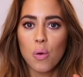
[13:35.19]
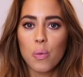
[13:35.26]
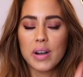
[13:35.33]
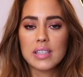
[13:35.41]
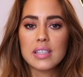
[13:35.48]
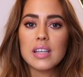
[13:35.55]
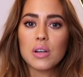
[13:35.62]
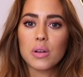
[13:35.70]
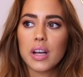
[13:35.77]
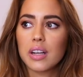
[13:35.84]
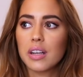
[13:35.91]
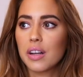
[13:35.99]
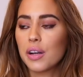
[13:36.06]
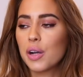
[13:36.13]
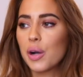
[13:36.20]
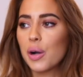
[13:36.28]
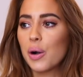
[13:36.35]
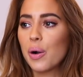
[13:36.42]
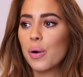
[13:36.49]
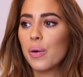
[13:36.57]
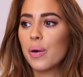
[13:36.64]
where's Nicola gonna
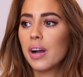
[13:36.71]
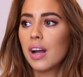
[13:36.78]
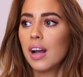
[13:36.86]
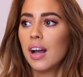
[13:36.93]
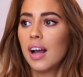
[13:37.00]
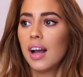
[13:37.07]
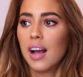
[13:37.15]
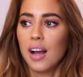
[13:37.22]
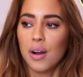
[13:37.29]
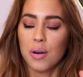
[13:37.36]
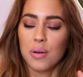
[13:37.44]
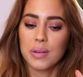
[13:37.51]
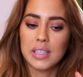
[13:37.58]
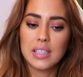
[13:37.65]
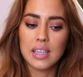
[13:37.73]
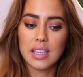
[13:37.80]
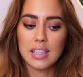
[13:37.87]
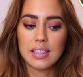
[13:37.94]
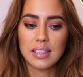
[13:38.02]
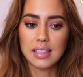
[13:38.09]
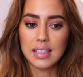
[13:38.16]
go, where is he
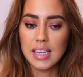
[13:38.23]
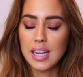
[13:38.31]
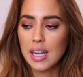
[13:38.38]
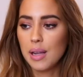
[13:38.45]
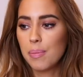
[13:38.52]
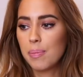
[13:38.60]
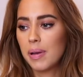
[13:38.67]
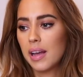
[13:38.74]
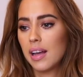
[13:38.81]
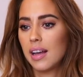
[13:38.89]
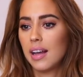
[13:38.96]
gonna sleep,